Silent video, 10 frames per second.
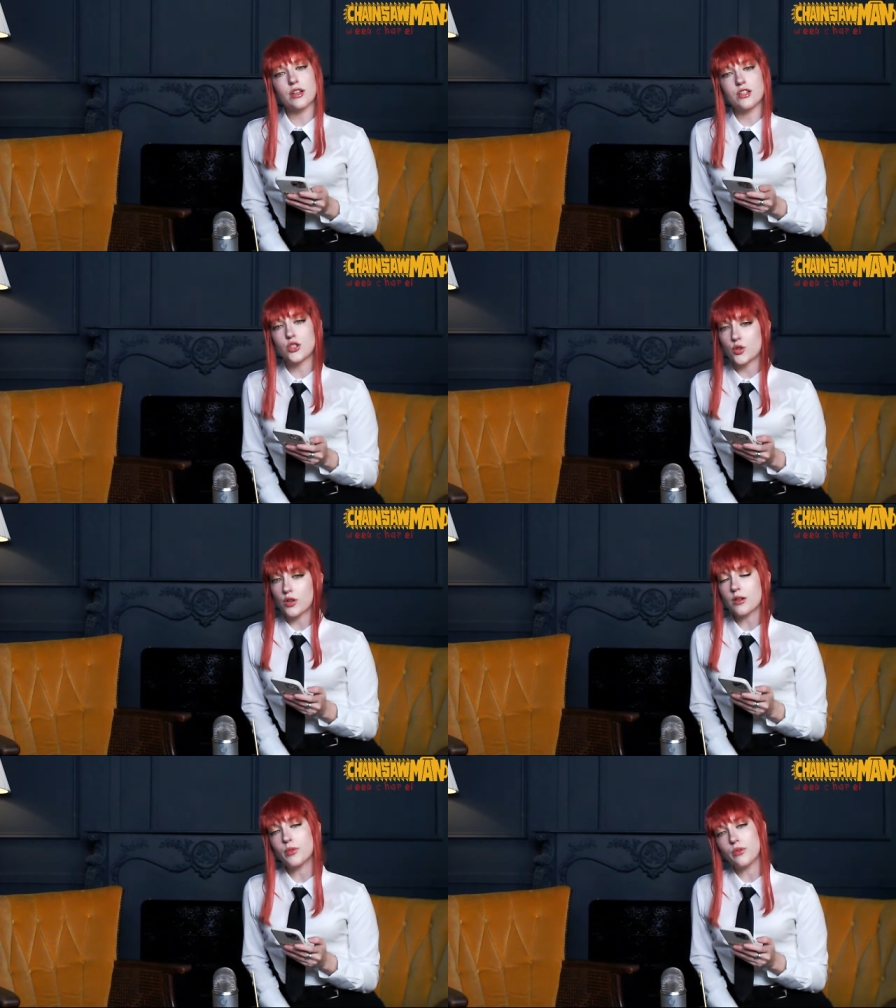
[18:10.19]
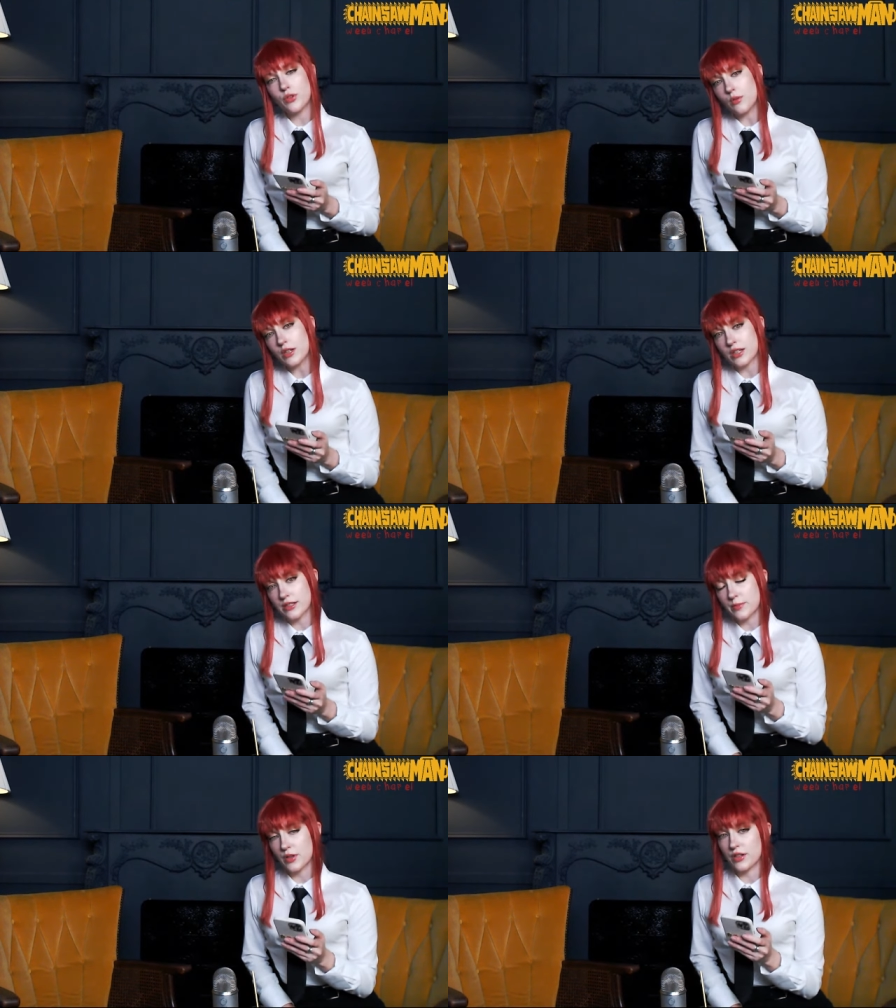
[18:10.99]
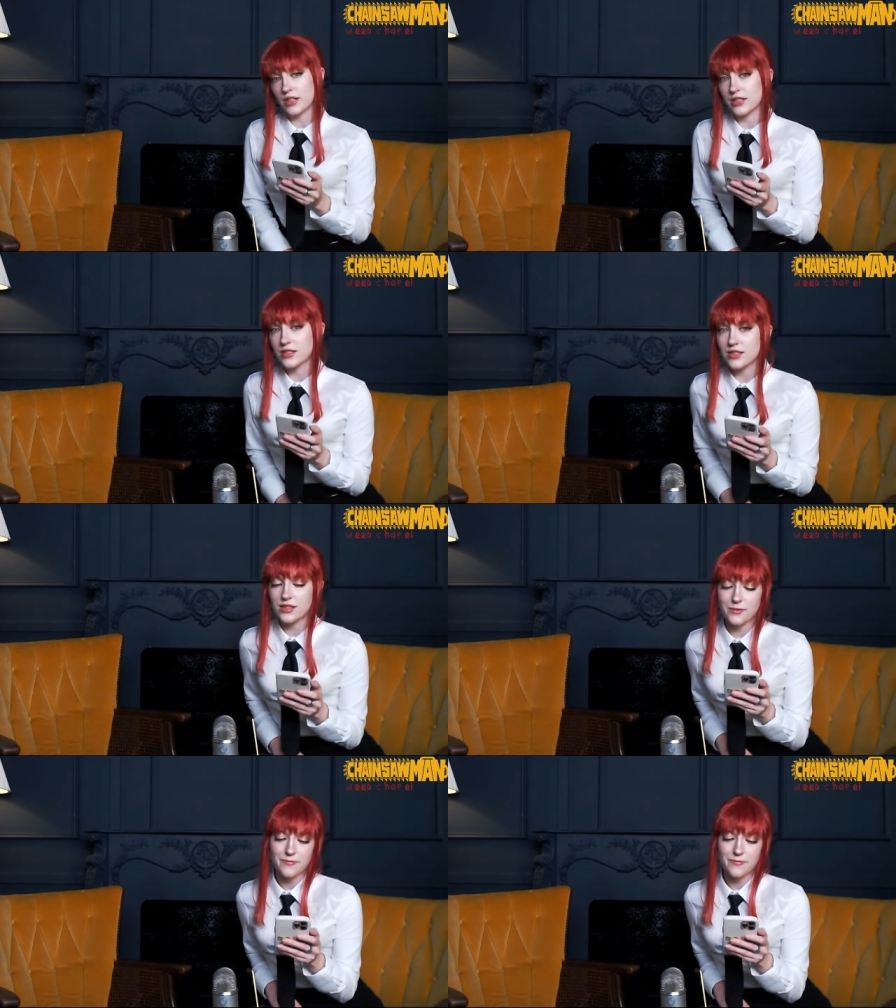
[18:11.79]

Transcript: enjoyable viewing experience.